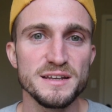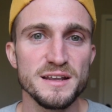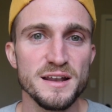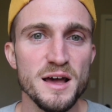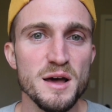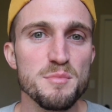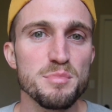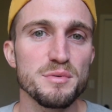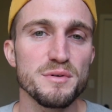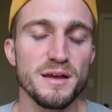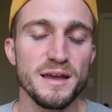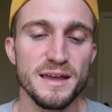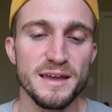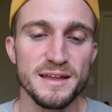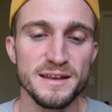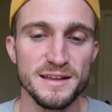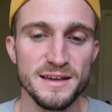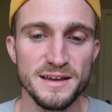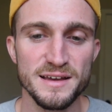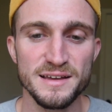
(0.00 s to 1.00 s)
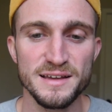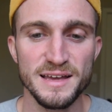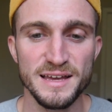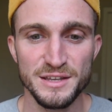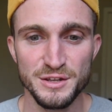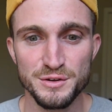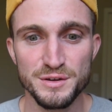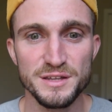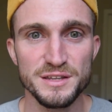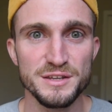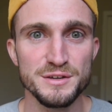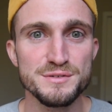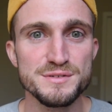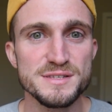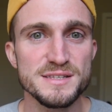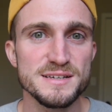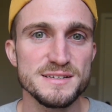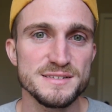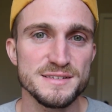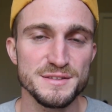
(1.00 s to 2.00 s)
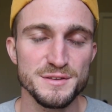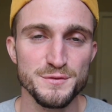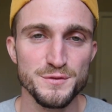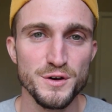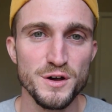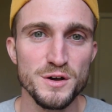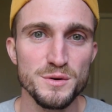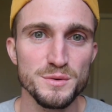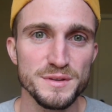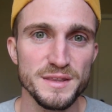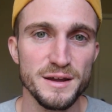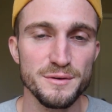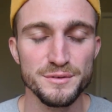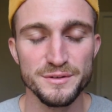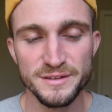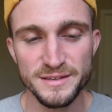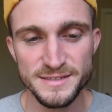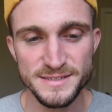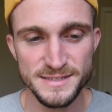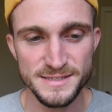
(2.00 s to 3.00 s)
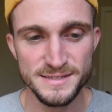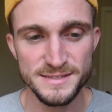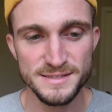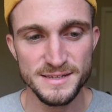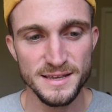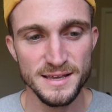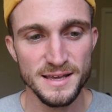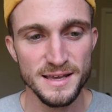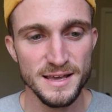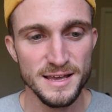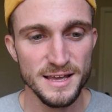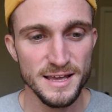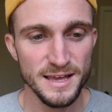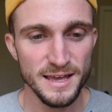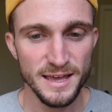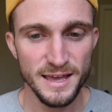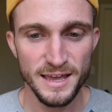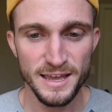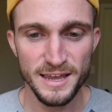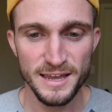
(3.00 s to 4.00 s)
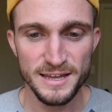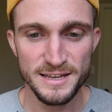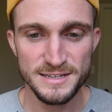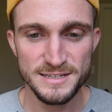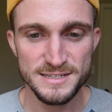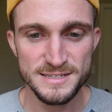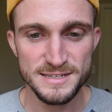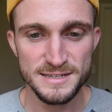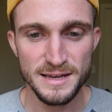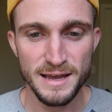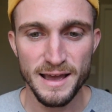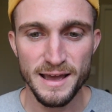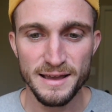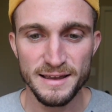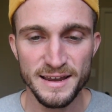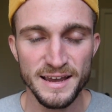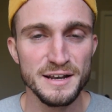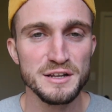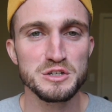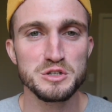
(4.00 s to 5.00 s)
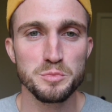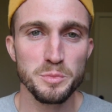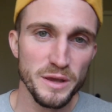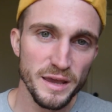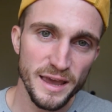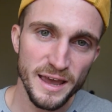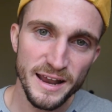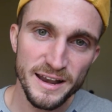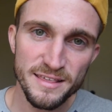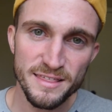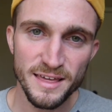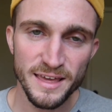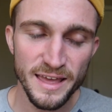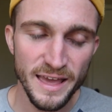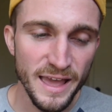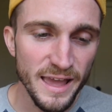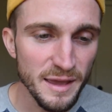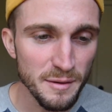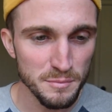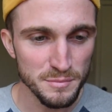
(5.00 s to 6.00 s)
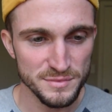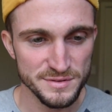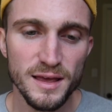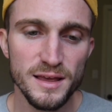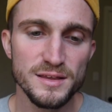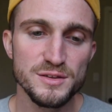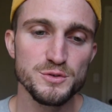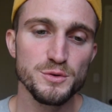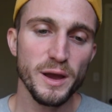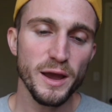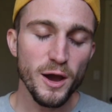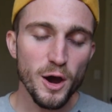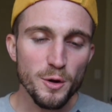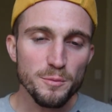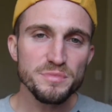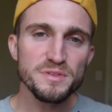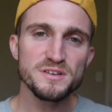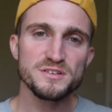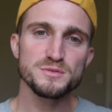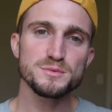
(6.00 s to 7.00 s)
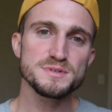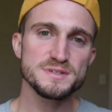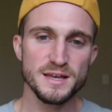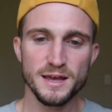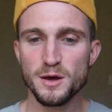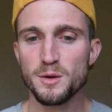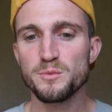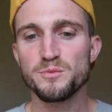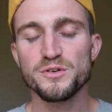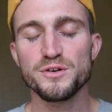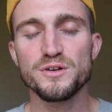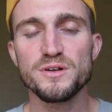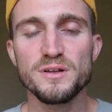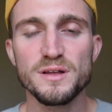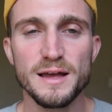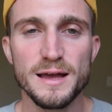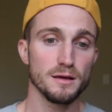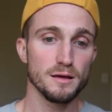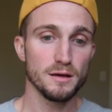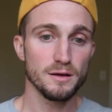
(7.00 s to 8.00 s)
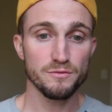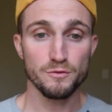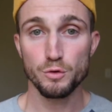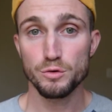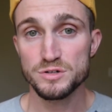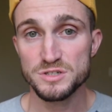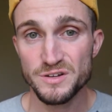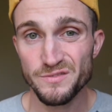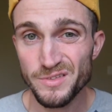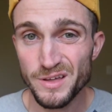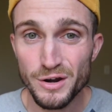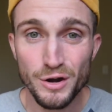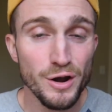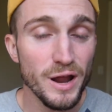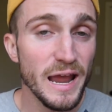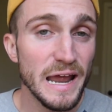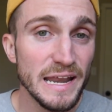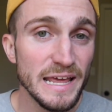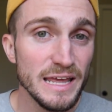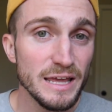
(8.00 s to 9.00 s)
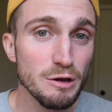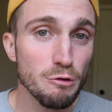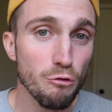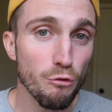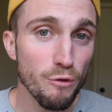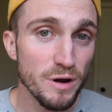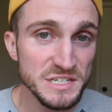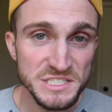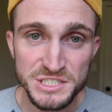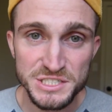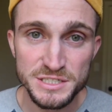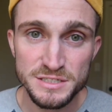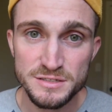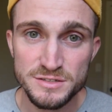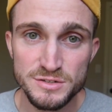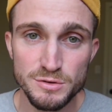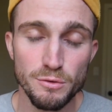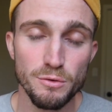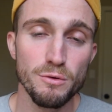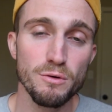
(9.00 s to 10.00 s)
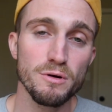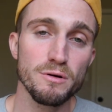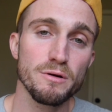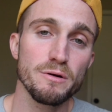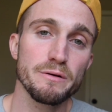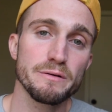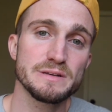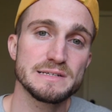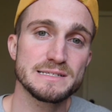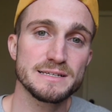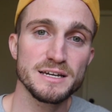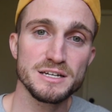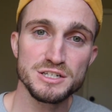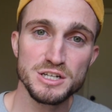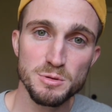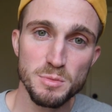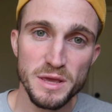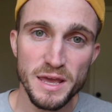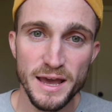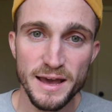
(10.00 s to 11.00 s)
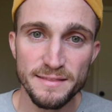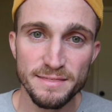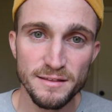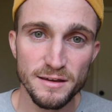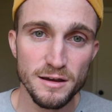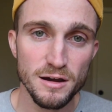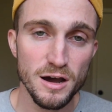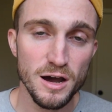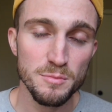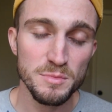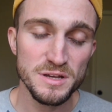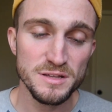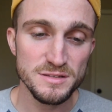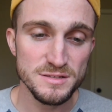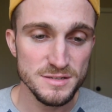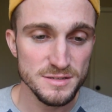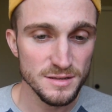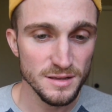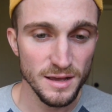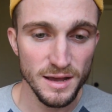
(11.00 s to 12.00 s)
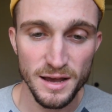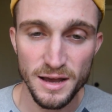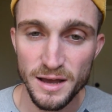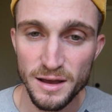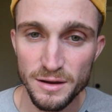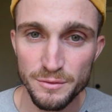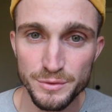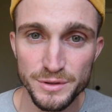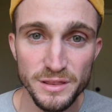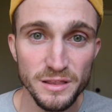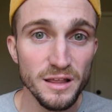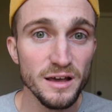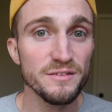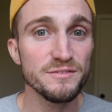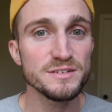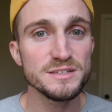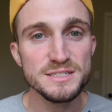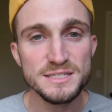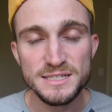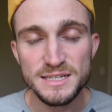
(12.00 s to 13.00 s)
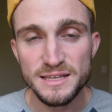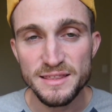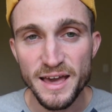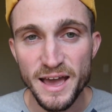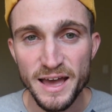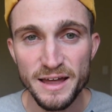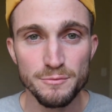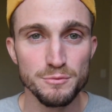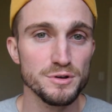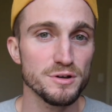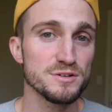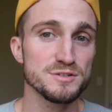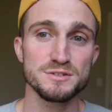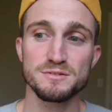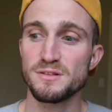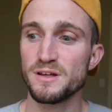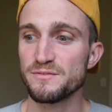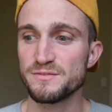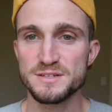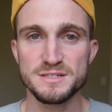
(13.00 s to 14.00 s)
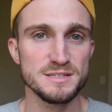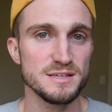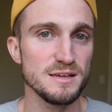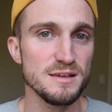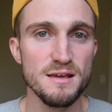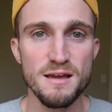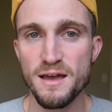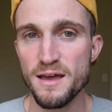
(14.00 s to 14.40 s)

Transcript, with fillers: and up, and you can use this in the fall when that releases, and kind of just be ahead of the game. So I hope this was helpful. Of course, if there are any questions or discussion to be had in the comments, I would love to see that. Would also love to see